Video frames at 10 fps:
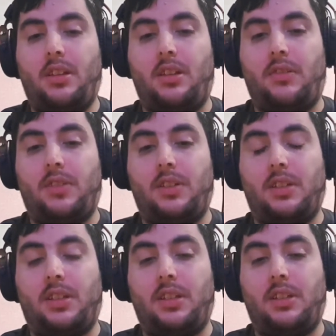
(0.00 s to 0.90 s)
I was
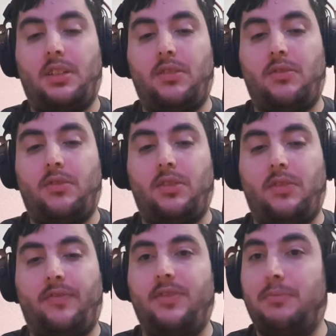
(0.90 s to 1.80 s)
like,
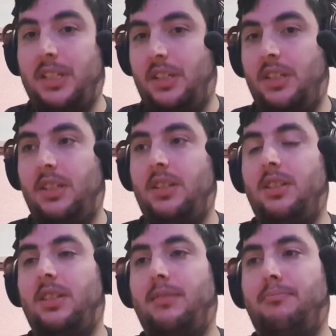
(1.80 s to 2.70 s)
for me,
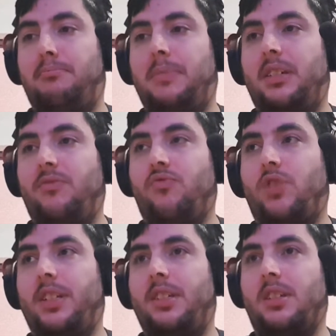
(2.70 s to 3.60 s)
the main
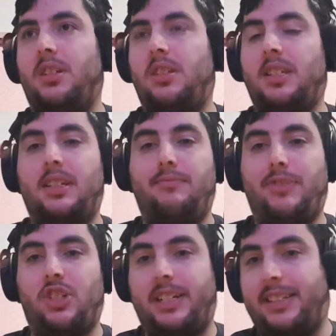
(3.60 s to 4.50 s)
reason it
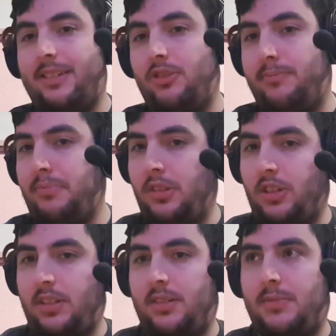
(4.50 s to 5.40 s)
seems like they got
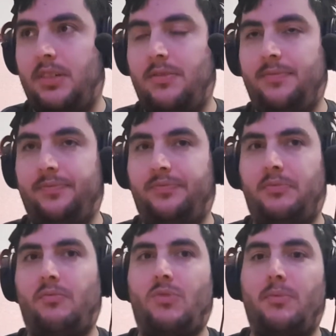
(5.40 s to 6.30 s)
plot armor,
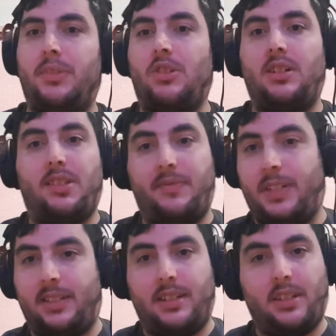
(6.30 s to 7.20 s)
besides the
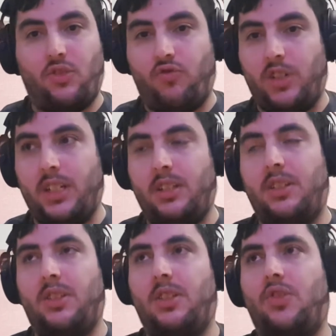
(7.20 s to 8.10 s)
fact that it's written
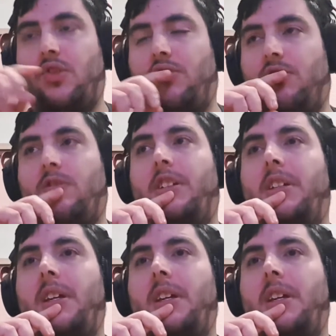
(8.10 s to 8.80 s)
into the story,